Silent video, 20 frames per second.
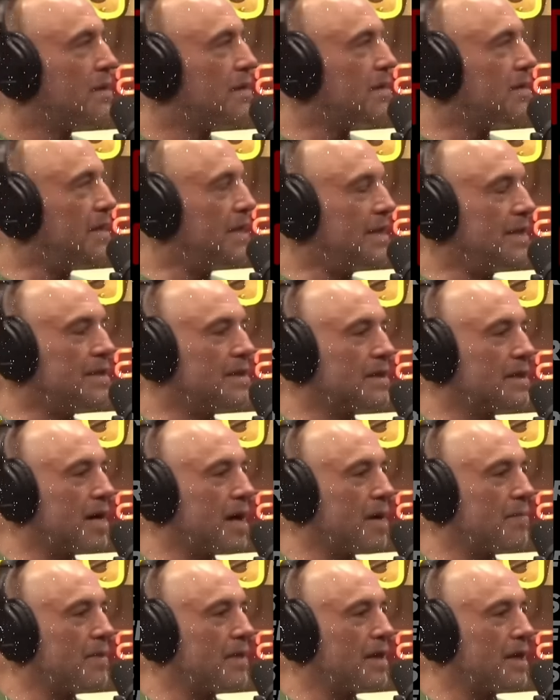sees a
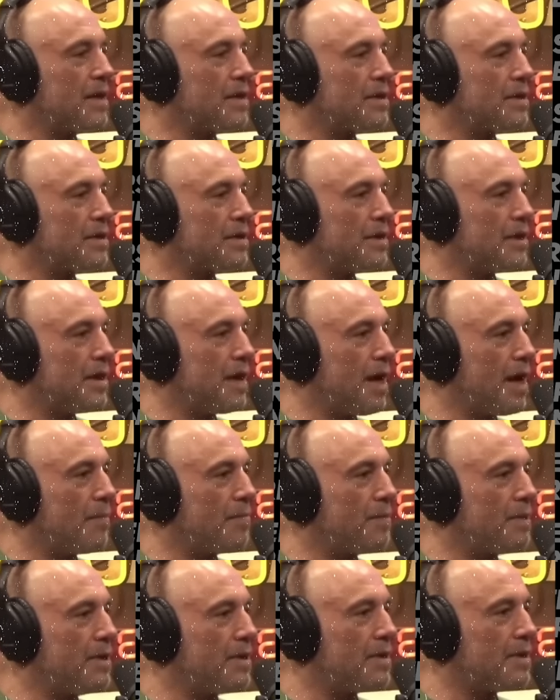combination and
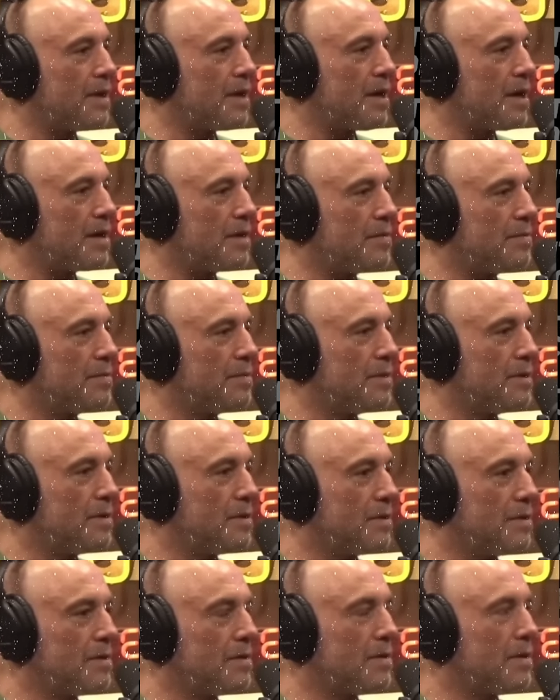empties it on him,
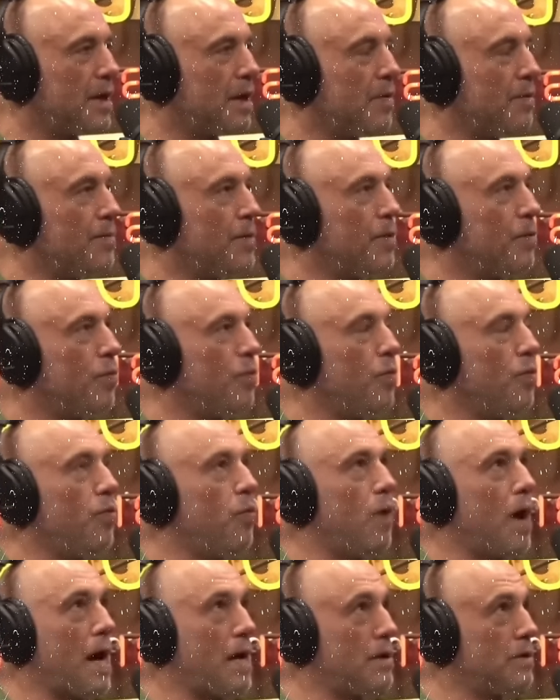that would be
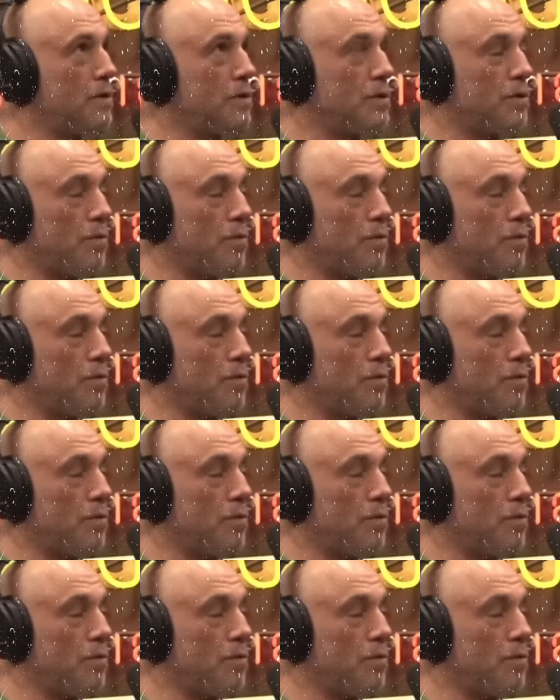wild to